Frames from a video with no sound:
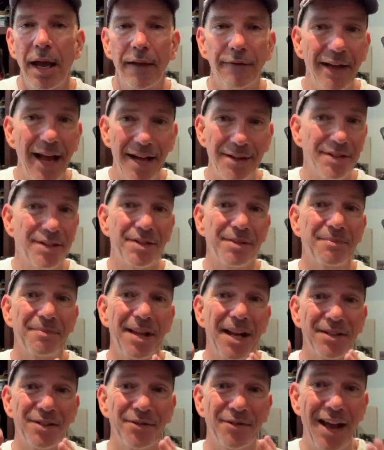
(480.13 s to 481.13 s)

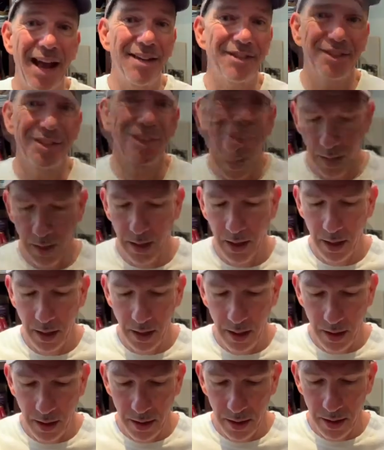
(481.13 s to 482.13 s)
that's fascinating.
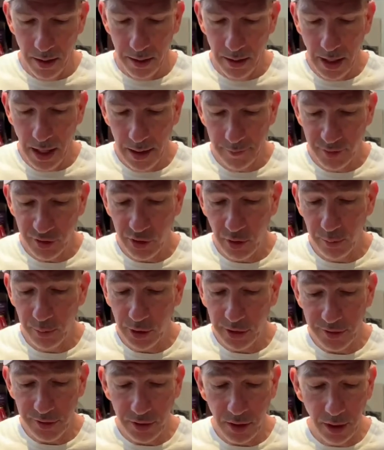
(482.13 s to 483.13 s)
So the
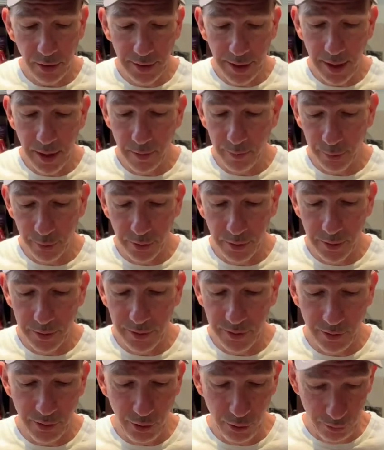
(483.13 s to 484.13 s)
book is called The
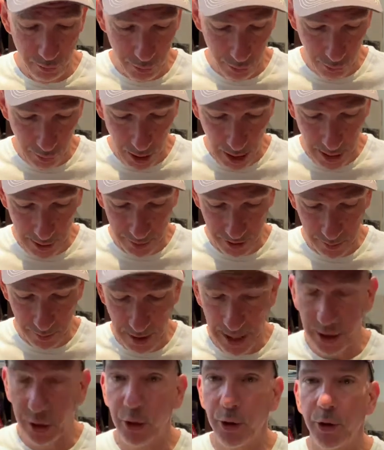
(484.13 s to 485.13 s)
Emperor's New Drugs
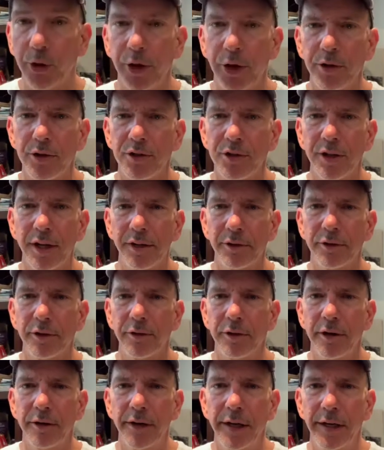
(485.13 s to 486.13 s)
by Kirsch. I don't know
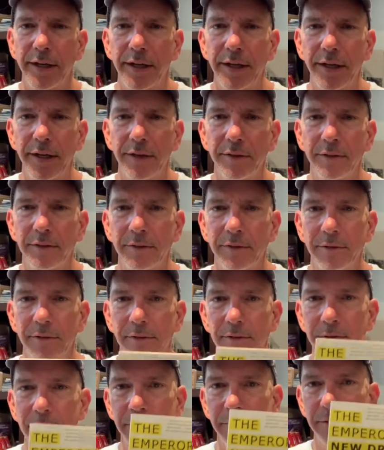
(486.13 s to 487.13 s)
how I.
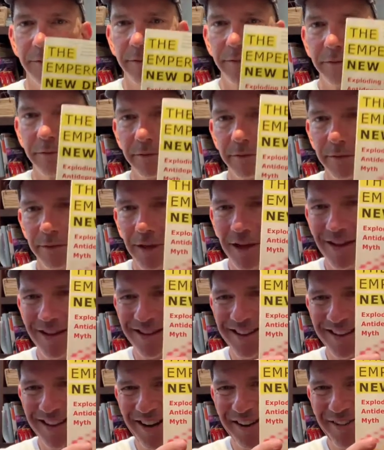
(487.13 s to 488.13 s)

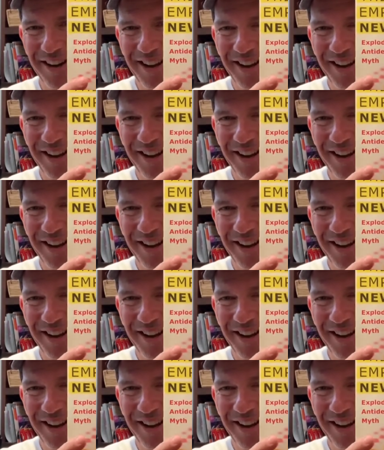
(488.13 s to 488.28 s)
Anyway,